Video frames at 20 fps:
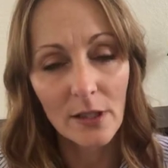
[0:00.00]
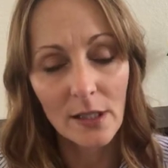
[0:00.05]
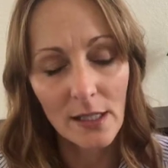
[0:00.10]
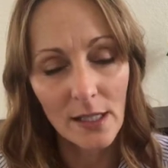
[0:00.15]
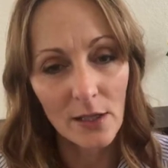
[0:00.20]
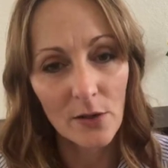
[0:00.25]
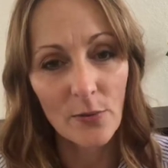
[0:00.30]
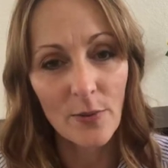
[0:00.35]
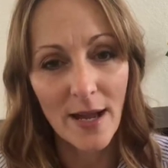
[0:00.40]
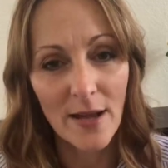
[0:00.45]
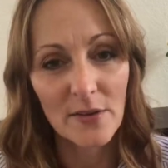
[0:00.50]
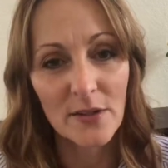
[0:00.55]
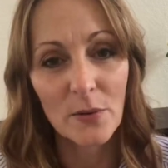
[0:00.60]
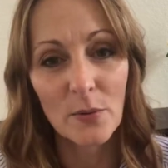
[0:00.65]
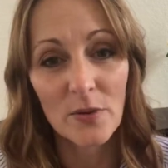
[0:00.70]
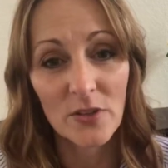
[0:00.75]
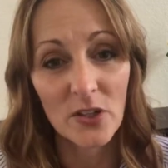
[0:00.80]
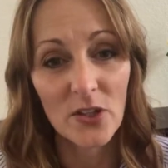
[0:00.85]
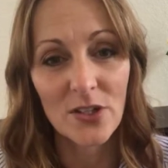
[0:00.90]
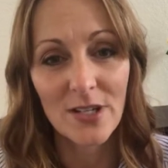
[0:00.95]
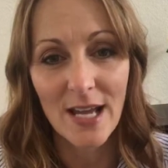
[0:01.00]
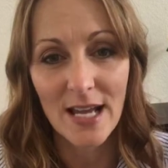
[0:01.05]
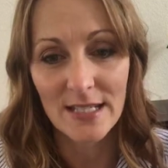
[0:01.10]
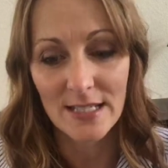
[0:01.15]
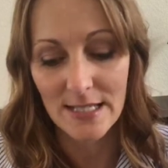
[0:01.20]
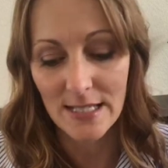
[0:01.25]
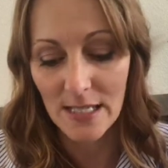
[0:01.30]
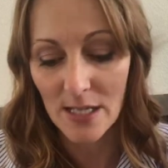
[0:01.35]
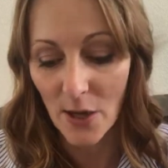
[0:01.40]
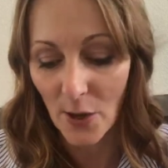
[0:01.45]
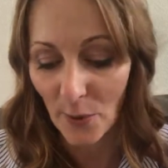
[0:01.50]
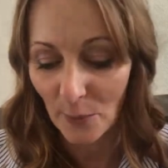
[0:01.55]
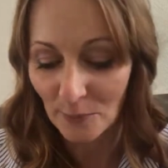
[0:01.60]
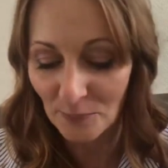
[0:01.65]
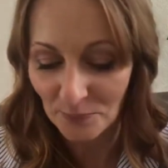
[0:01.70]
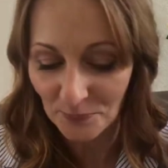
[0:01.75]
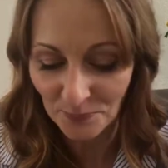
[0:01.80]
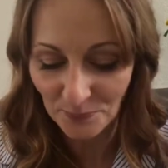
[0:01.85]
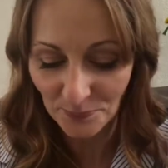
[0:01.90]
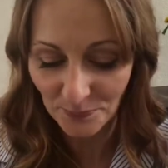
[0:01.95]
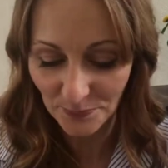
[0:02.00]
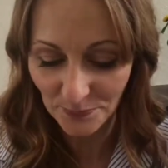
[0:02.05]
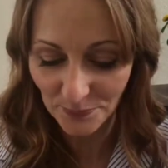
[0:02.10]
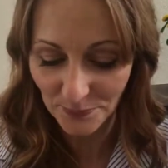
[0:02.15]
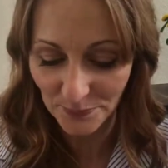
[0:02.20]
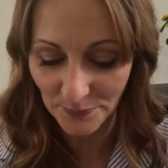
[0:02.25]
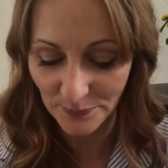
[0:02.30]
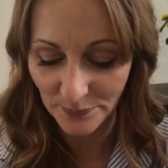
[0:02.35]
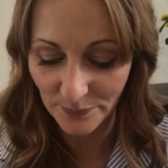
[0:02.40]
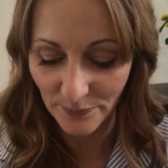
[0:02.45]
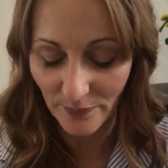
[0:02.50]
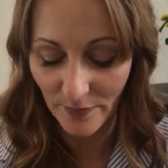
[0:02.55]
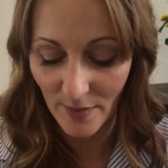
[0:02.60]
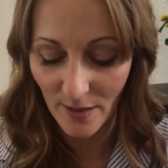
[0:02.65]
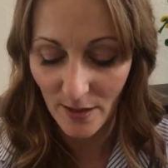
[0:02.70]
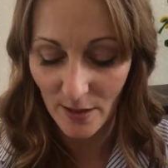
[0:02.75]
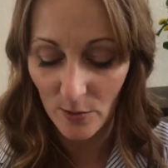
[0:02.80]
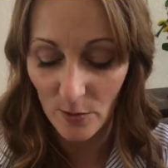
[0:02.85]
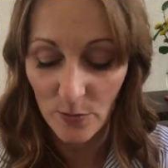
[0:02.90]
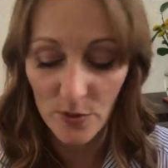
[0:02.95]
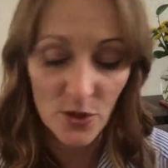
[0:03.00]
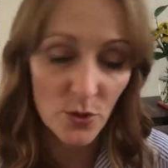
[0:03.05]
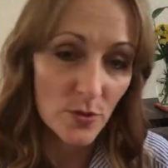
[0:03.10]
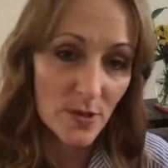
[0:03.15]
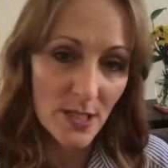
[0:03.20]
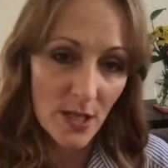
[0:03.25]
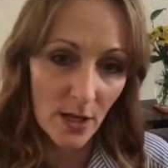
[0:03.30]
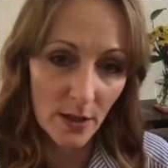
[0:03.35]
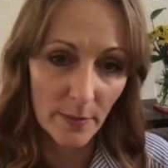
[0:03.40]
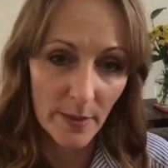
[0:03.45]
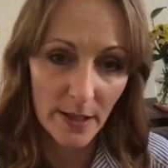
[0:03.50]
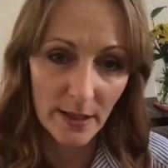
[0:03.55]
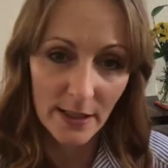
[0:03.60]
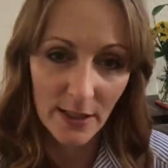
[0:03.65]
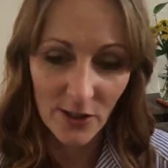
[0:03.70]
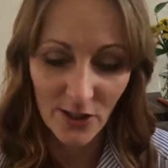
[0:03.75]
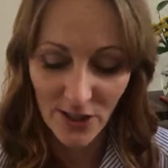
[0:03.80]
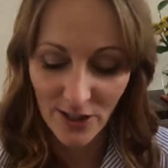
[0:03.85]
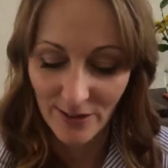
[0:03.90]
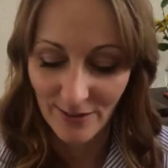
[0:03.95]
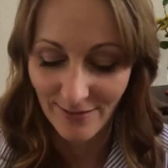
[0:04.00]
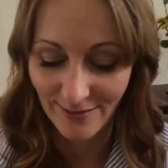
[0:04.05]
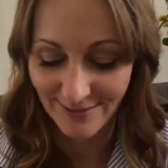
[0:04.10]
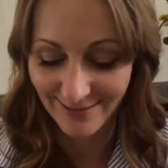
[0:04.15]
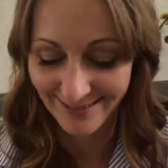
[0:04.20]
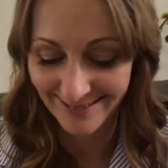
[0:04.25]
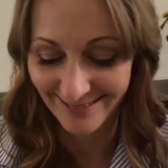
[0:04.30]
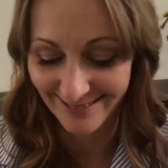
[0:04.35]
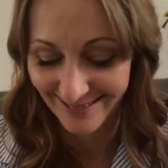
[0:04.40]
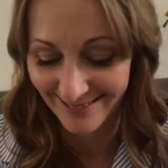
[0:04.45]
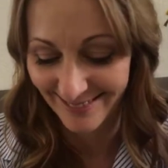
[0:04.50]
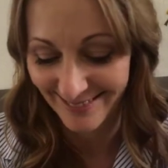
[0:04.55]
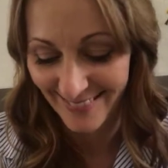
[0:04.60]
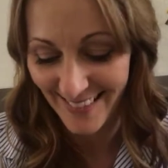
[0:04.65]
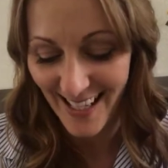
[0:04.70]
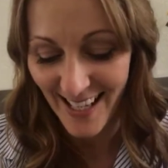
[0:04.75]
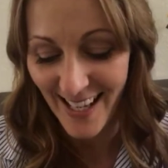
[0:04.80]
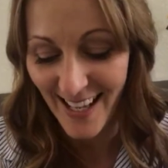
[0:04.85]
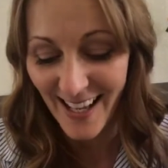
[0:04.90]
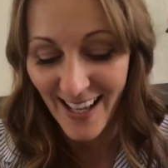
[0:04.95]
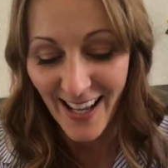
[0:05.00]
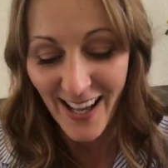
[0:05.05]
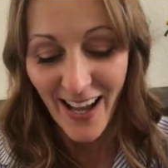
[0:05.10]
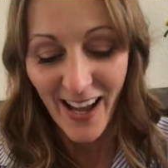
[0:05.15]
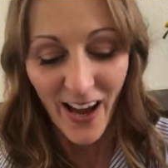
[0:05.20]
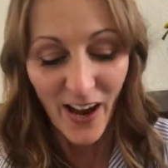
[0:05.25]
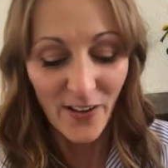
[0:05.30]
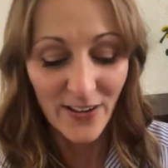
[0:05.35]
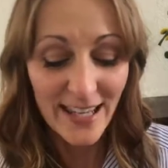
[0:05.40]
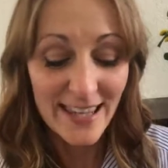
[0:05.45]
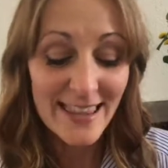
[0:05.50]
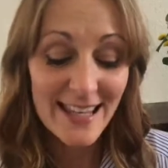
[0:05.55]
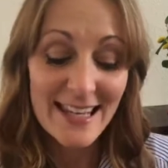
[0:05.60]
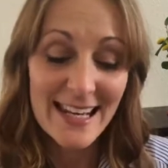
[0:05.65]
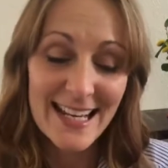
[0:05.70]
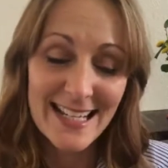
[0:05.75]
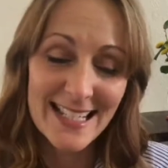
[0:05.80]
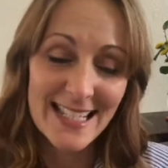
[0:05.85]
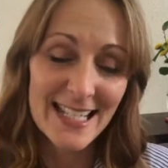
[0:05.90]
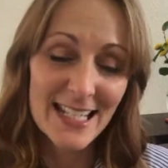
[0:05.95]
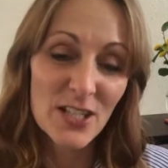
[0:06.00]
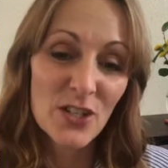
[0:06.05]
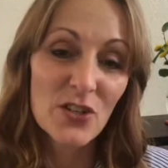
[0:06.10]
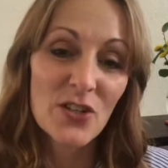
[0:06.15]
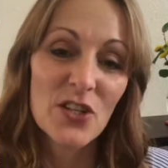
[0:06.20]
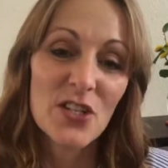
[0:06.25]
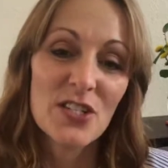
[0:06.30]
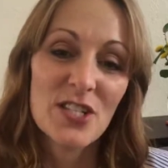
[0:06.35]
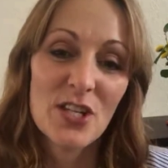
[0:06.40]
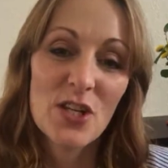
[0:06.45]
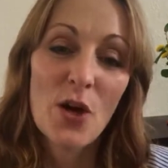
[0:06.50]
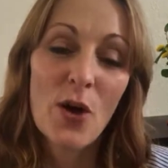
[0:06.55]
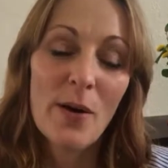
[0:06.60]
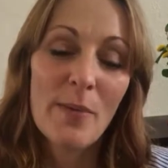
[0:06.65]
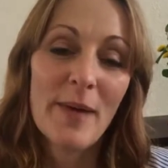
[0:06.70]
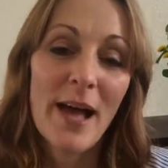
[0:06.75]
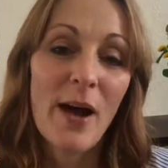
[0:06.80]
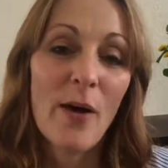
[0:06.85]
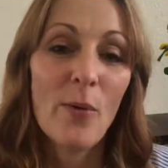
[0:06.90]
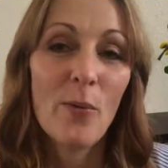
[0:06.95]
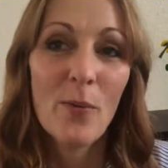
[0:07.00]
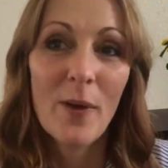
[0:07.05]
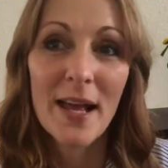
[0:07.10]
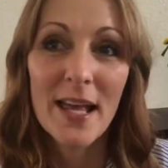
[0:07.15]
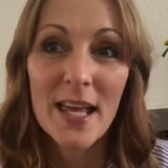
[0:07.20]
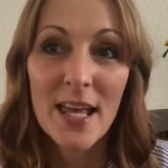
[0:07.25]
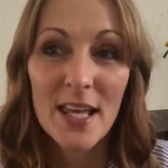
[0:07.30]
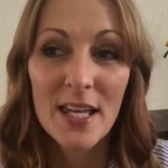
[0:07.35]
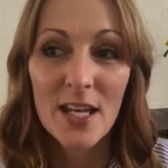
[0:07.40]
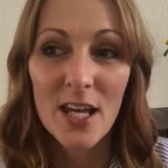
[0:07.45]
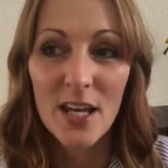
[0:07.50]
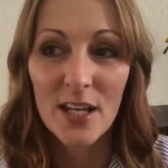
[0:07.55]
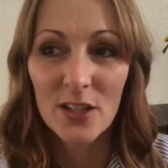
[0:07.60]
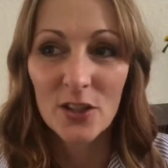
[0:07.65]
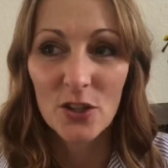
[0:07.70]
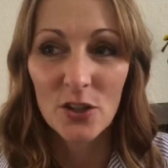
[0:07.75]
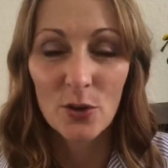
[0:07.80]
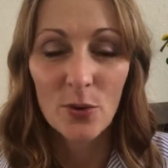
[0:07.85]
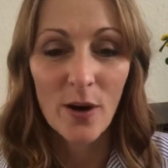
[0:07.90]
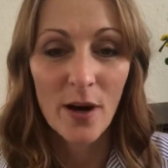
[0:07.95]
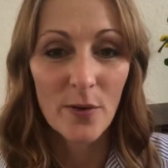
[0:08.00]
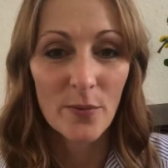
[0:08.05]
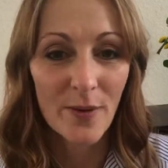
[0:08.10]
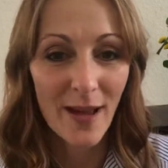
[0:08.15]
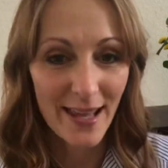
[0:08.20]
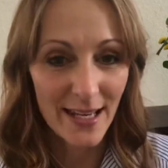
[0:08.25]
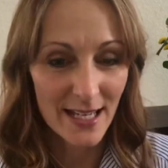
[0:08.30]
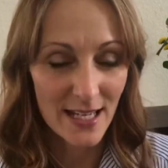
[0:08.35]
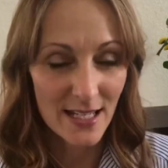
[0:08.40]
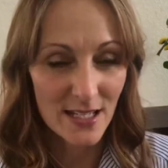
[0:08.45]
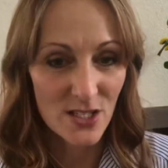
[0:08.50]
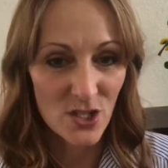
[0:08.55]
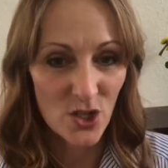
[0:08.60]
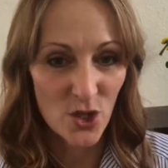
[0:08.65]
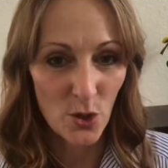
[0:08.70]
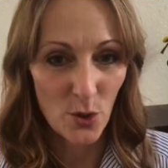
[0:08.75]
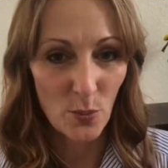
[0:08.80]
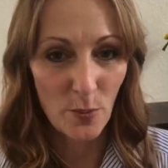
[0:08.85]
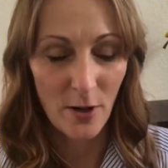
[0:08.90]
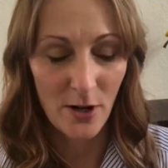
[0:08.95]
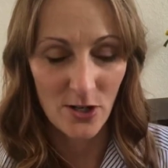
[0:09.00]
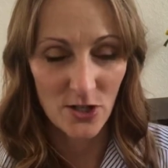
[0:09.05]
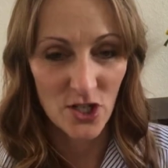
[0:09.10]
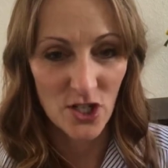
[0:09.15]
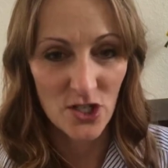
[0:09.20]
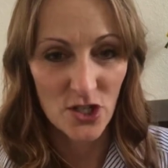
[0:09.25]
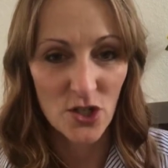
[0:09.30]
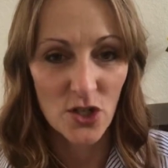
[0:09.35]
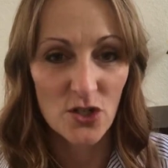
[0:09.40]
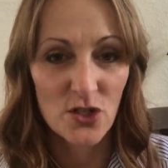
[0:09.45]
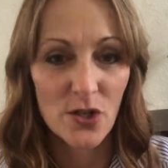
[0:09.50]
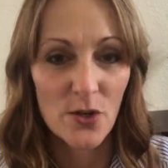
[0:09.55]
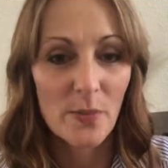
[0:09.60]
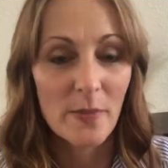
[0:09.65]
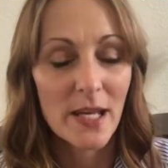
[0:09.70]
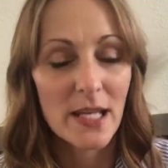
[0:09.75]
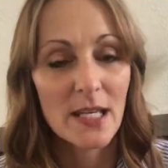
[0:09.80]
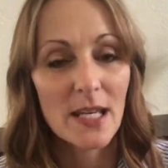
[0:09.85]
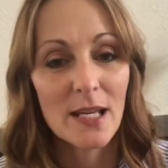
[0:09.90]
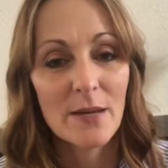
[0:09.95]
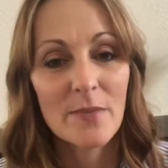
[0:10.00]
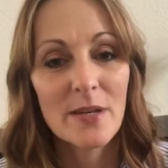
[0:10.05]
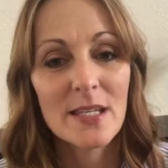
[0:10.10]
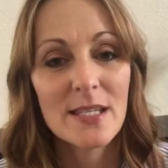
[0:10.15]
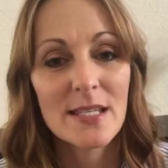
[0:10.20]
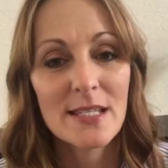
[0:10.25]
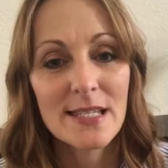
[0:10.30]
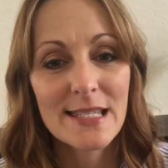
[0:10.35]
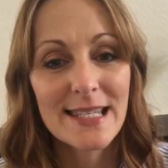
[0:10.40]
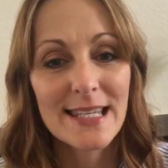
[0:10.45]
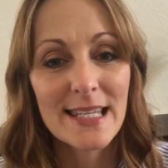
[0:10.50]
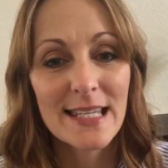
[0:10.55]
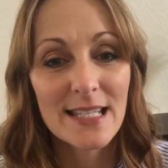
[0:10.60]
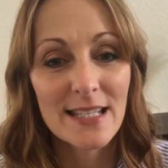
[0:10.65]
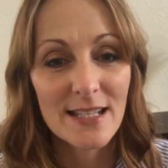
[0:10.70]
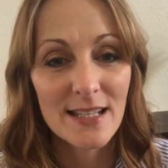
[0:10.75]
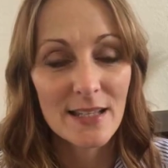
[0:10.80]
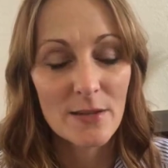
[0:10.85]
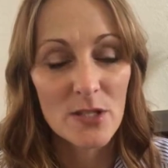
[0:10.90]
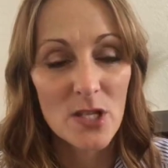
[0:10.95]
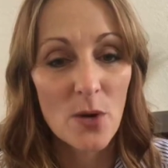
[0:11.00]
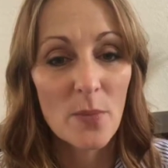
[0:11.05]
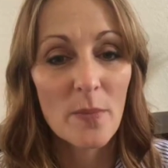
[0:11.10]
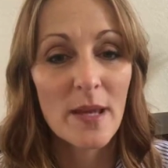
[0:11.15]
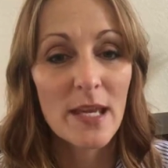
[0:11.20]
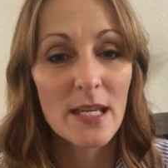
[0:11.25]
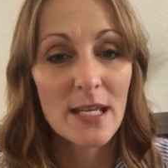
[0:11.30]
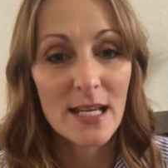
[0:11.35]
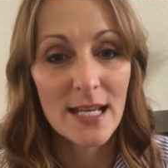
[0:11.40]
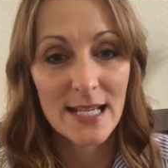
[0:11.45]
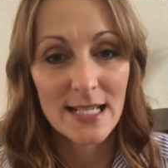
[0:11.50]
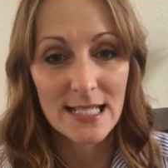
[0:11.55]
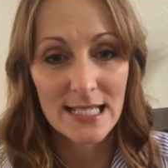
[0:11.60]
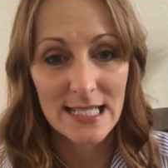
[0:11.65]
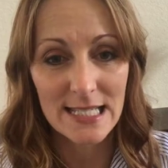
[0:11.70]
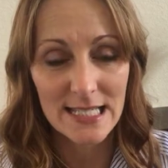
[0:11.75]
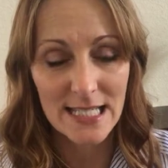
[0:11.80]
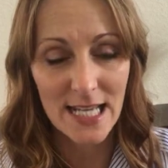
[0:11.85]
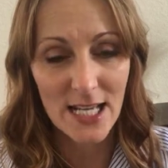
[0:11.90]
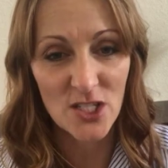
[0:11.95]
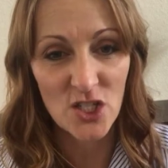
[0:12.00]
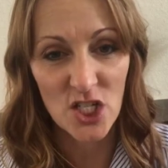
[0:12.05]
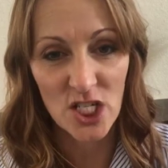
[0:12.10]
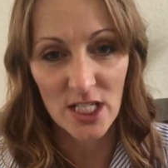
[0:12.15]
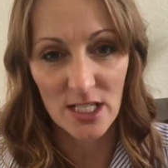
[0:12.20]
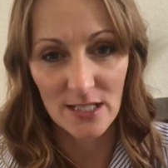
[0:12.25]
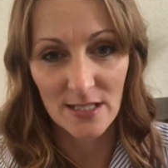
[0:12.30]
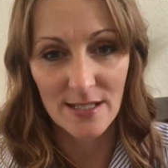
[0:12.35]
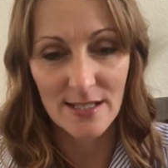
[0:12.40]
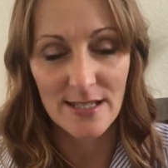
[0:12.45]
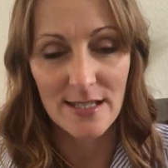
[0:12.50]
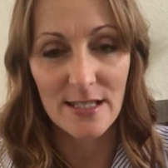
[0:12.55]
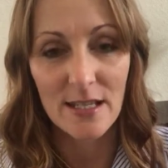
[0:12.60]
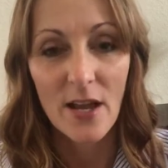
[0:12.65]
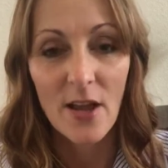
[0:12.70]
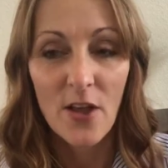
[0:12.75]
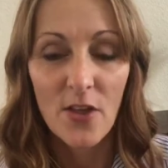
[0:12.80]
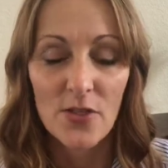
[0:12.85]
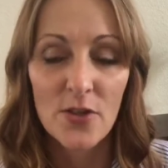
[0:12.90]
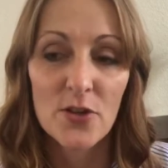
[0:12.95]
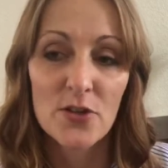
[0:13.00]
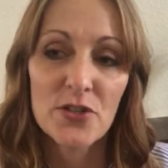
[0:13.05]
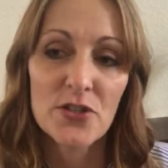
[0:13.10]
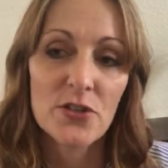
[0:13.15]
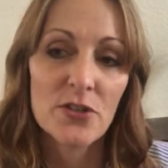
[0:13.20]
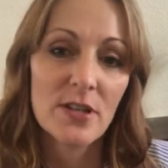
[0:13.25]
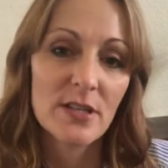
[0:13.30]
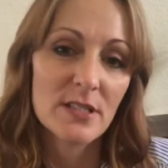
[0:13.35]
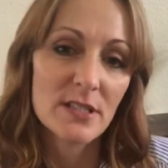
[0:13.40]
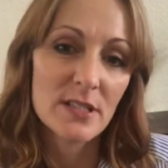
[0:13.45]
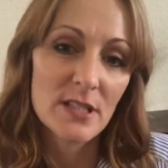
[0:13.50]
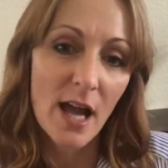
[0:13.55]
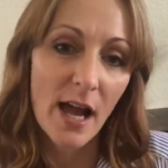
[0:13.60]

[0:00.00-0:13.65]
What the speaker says: can get around it with good SEO, which we talk about later. Okay, the next thing you need to know about when you are ready to purchase your domain name is the domain extensions. Those are the